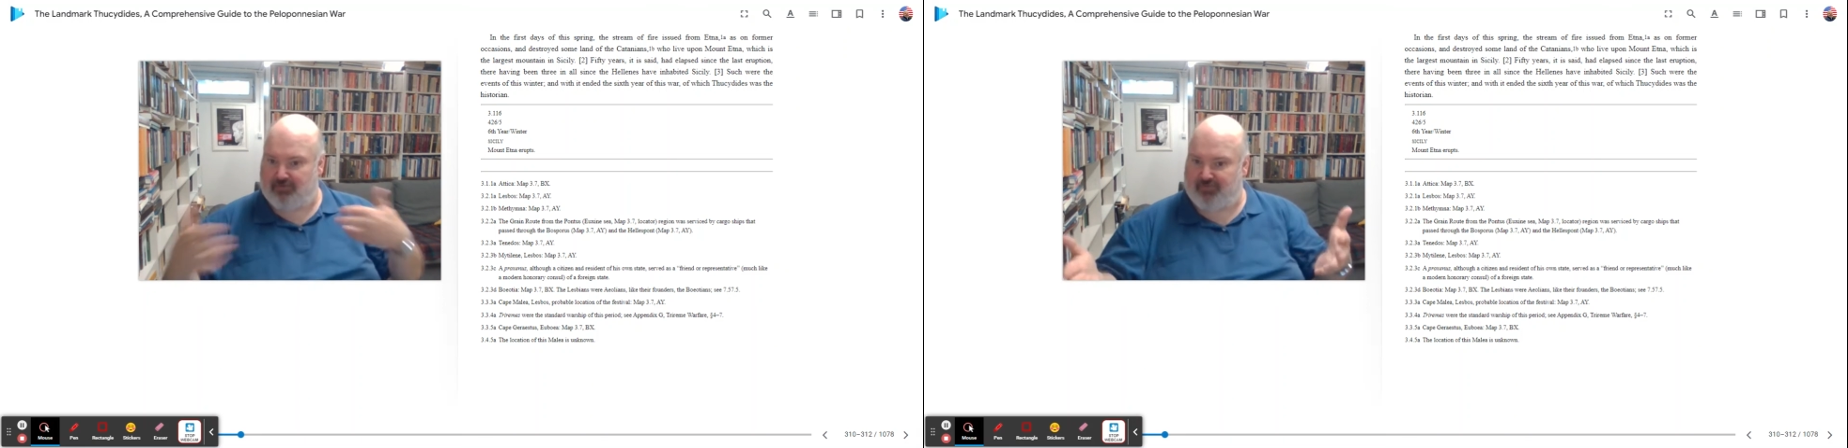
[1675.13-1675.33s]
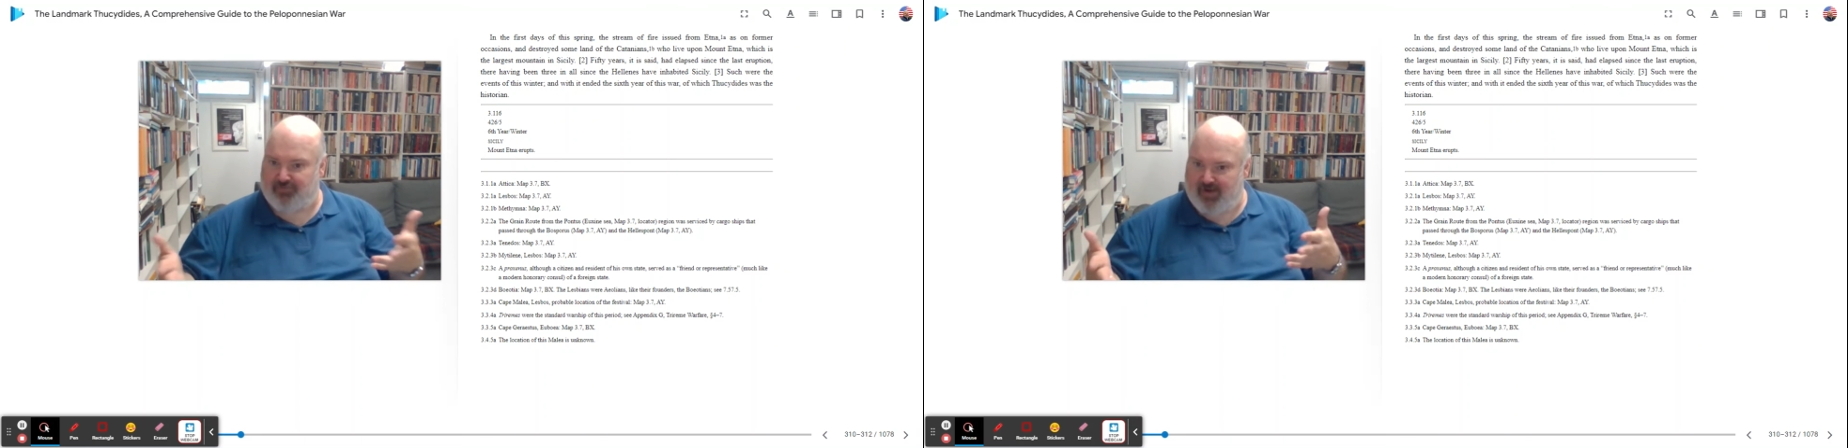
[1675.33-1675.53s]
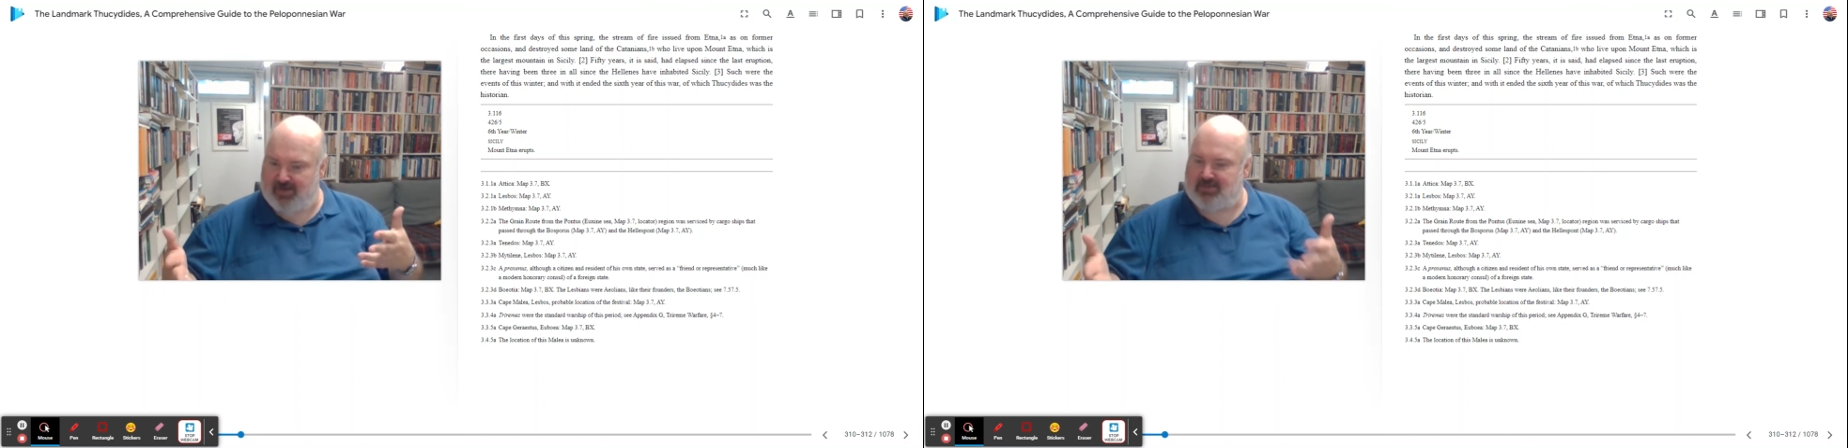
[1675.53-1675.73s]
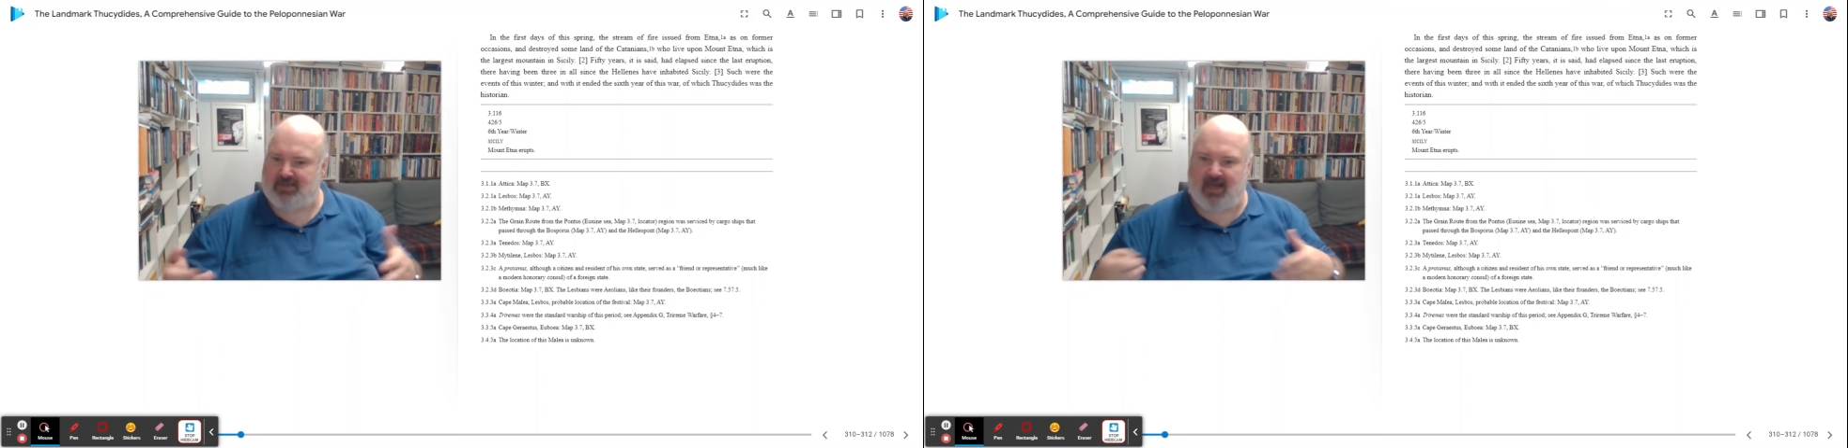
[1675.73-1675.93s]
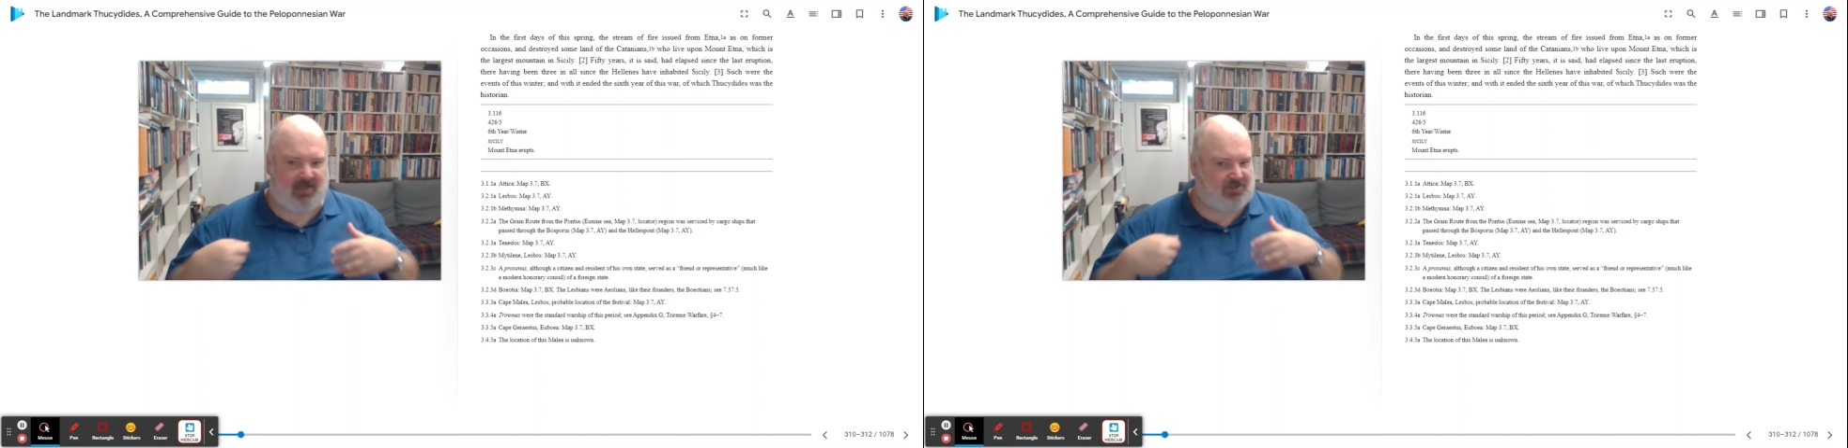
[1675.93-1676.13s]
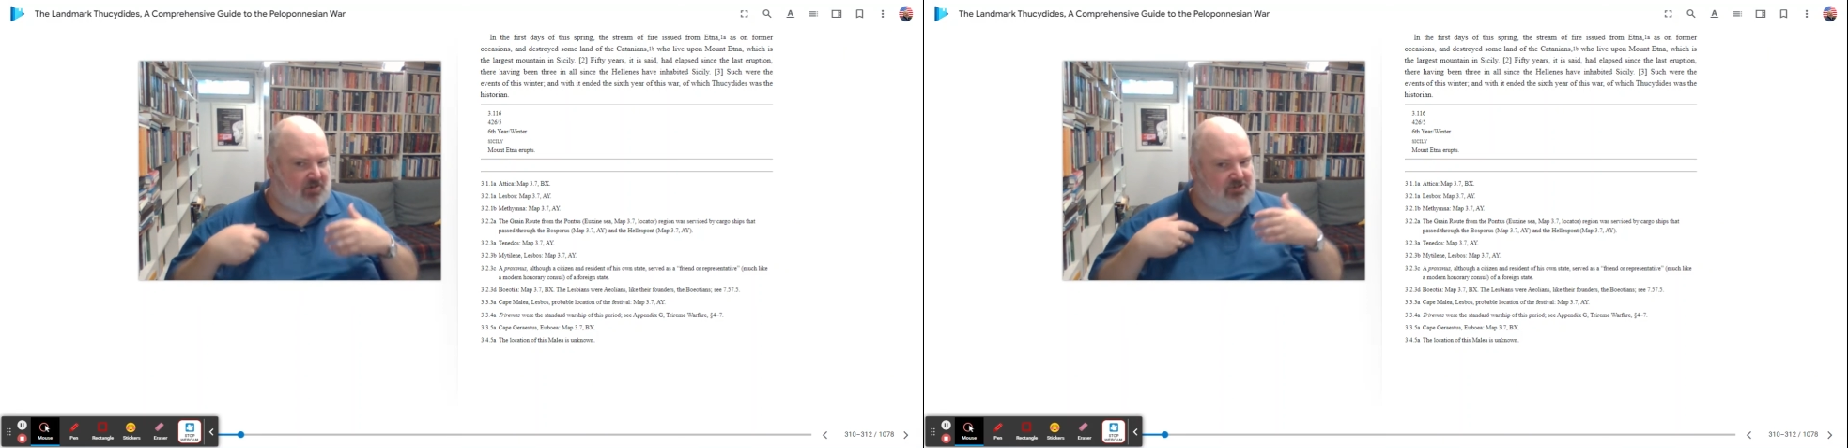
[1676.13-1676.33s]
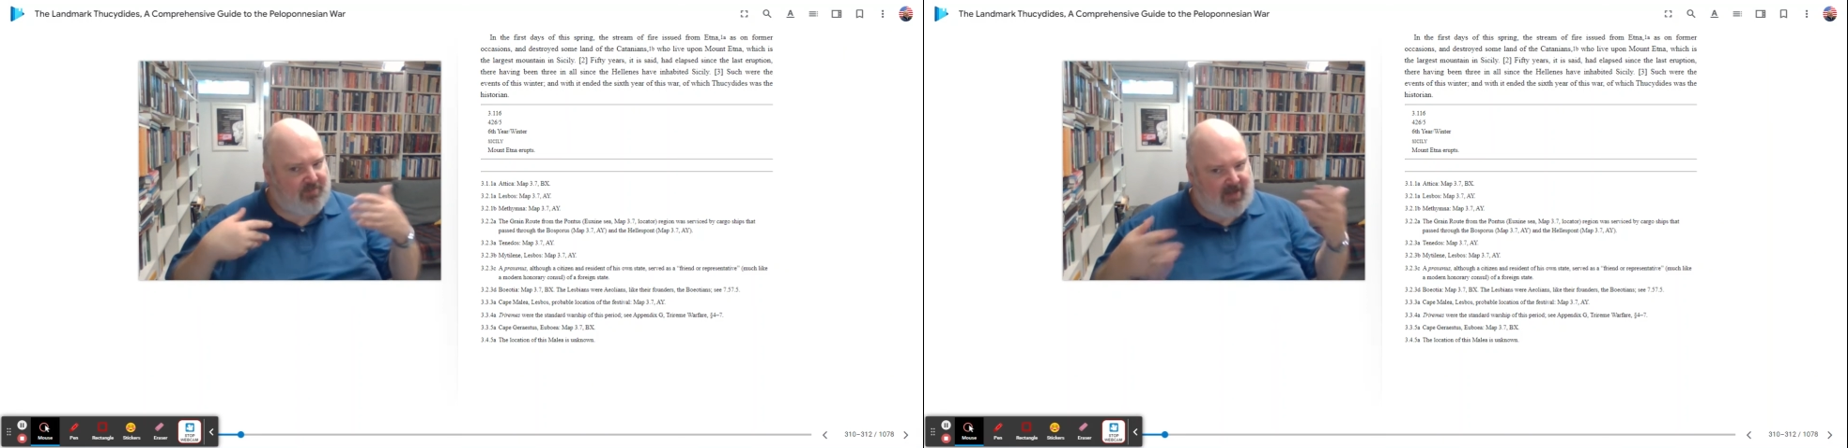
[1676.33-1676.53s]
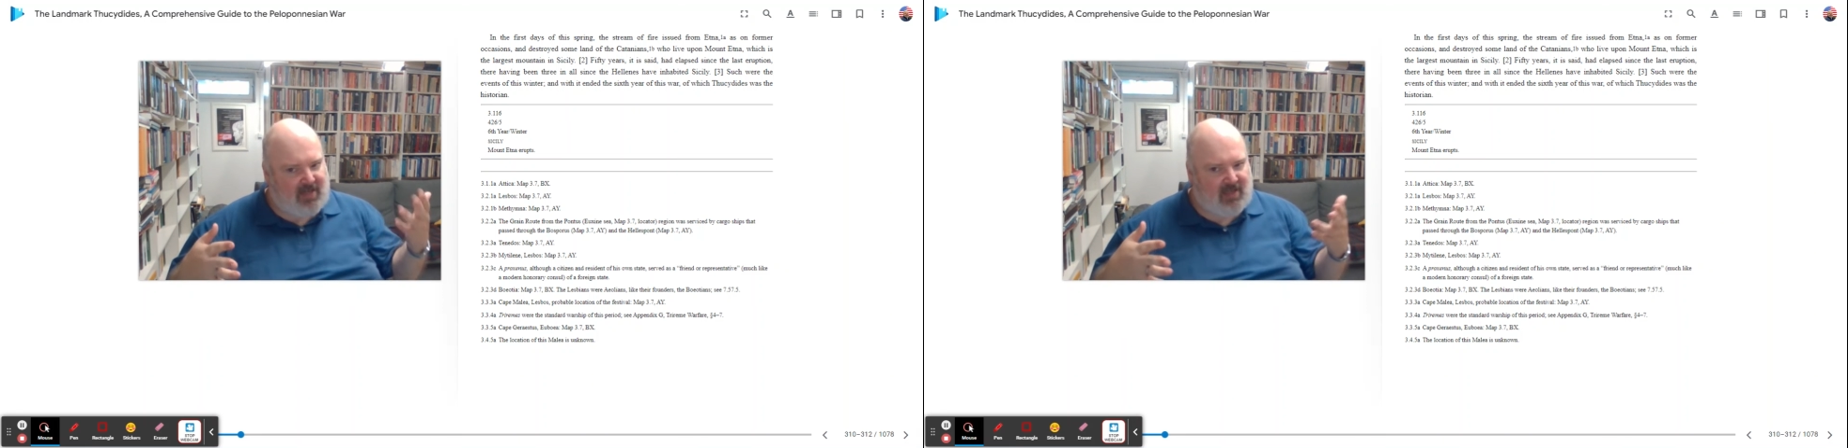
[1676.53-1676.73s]
share with a friend, send it on
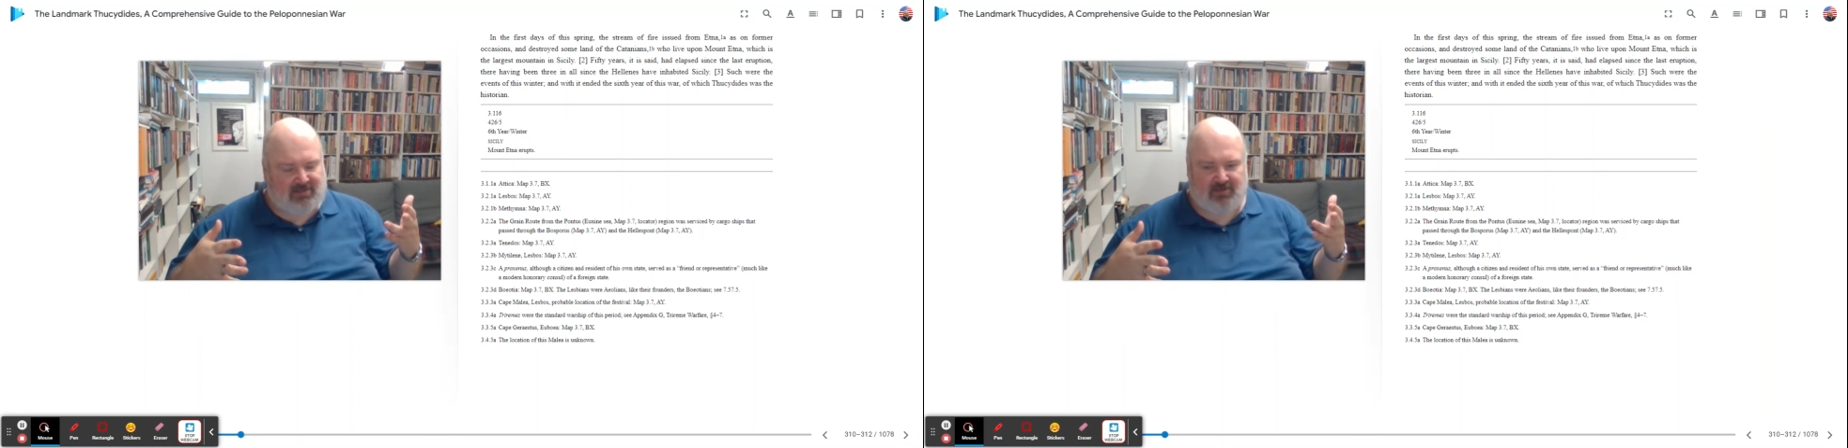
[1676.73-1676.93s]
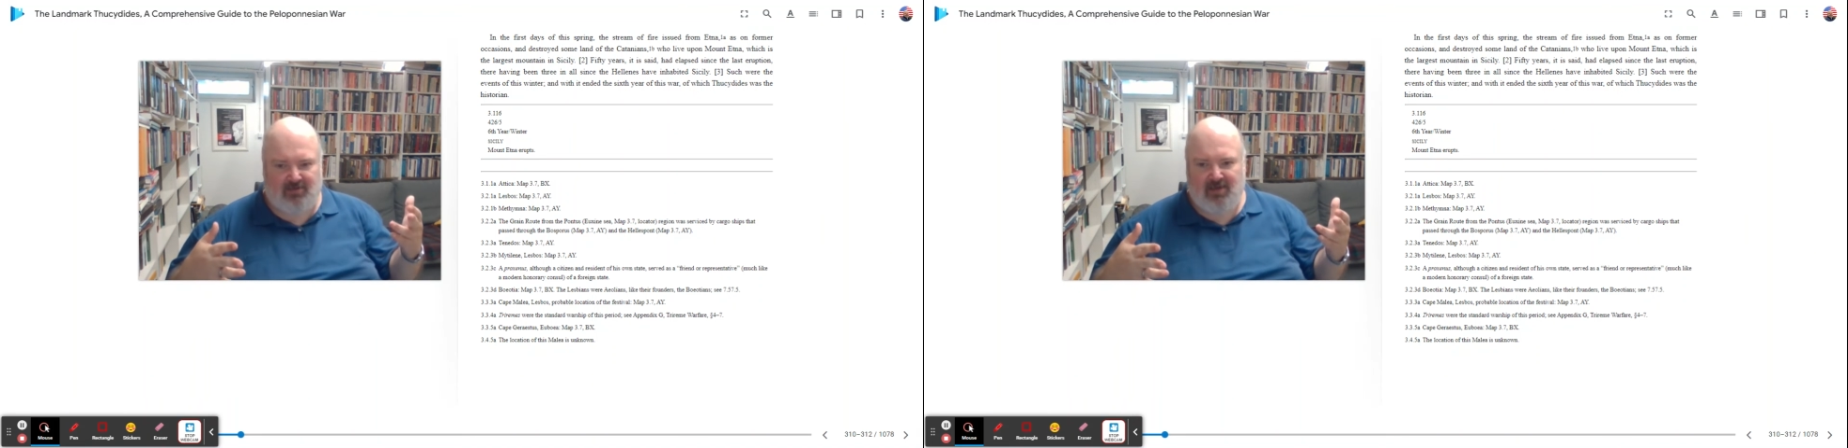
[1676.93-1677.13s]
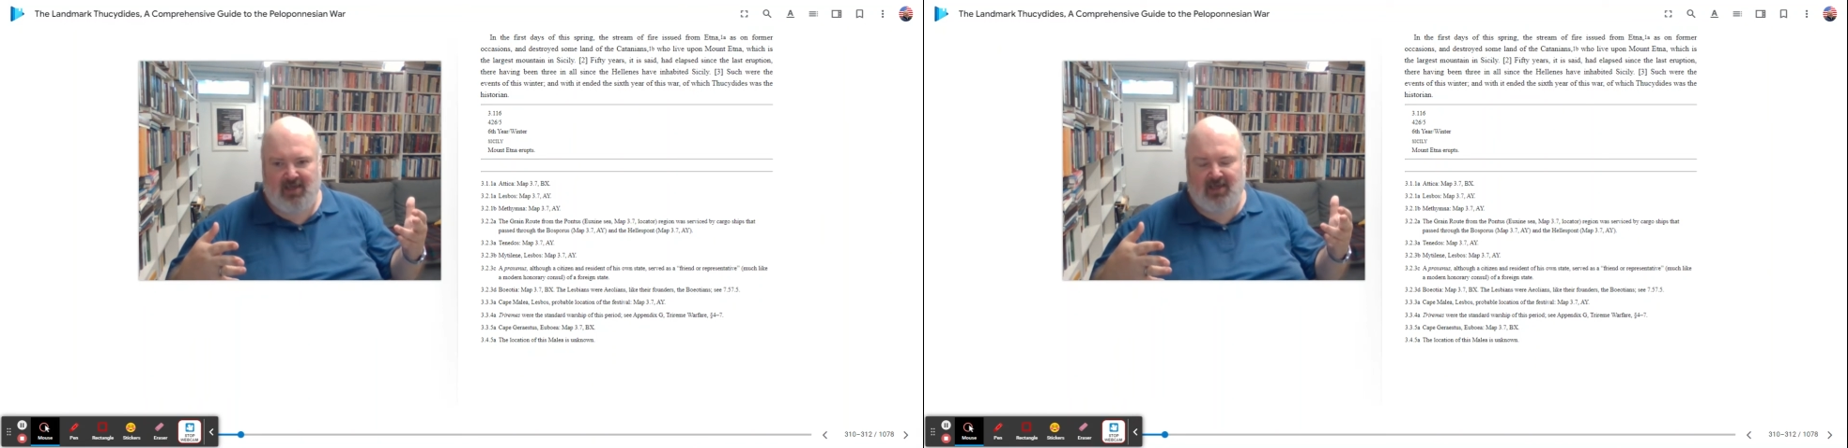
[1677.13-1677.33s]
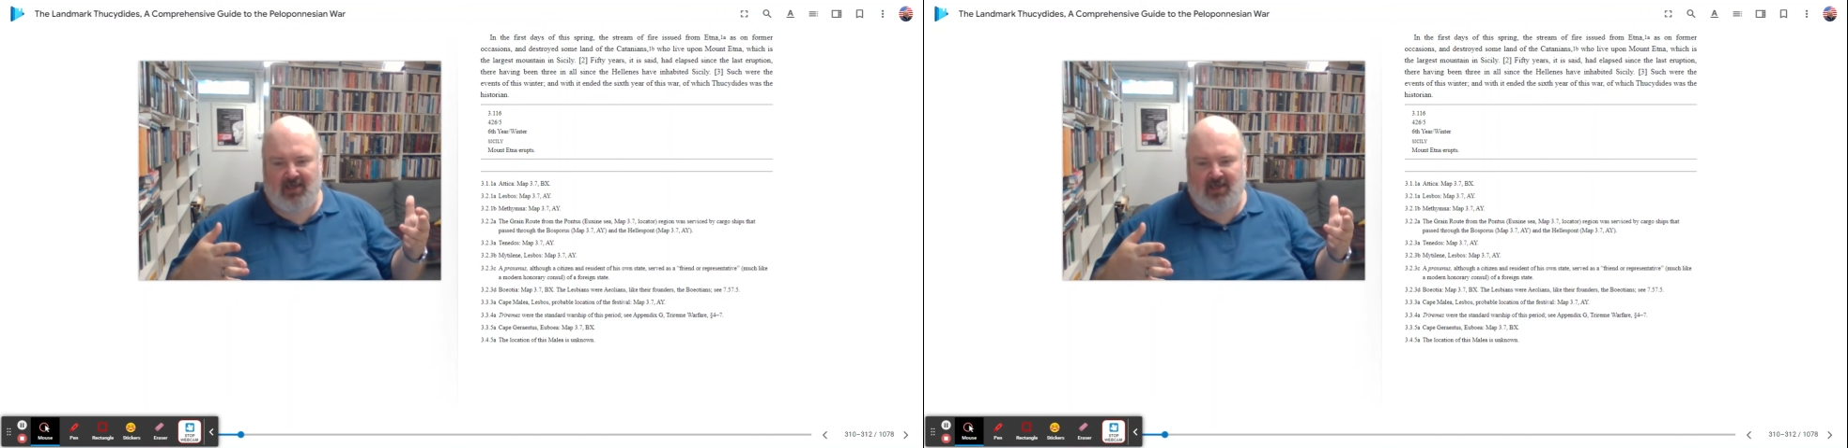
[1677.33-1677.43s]
social media. So,